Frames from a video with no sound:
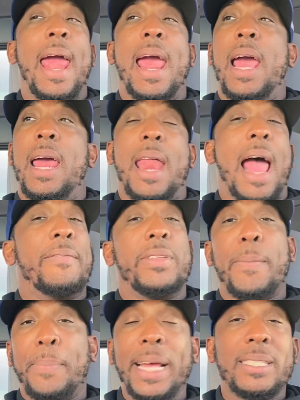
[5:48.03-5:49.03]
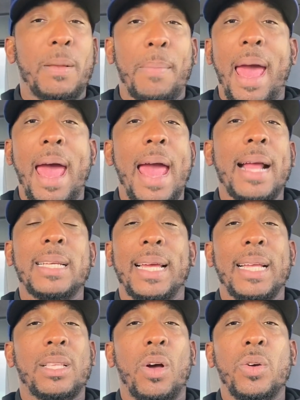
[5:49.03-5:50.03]
and having the pizza bag to
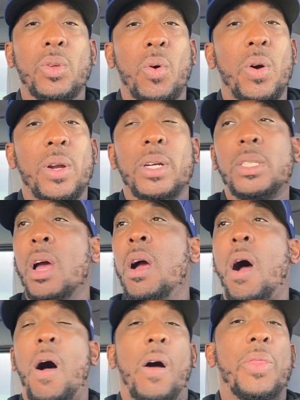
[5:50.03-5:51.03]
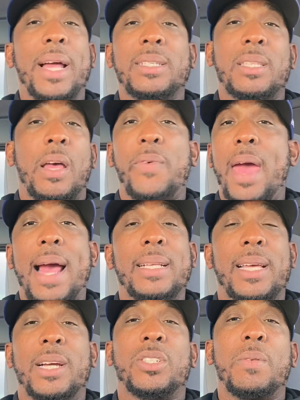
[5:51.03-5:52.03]
get those orders, all that stuff
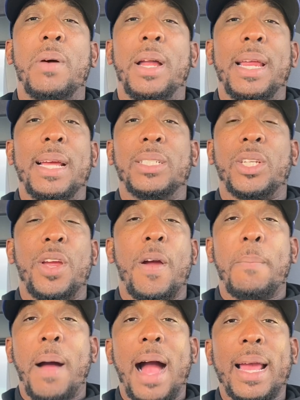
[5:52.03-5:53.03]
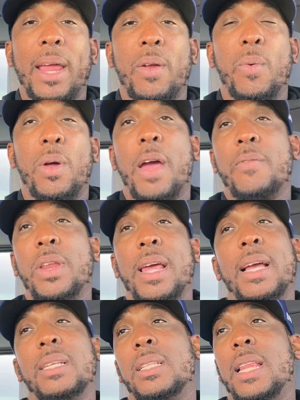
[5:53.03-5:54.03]
adds extra money into your pocket or whatever it is.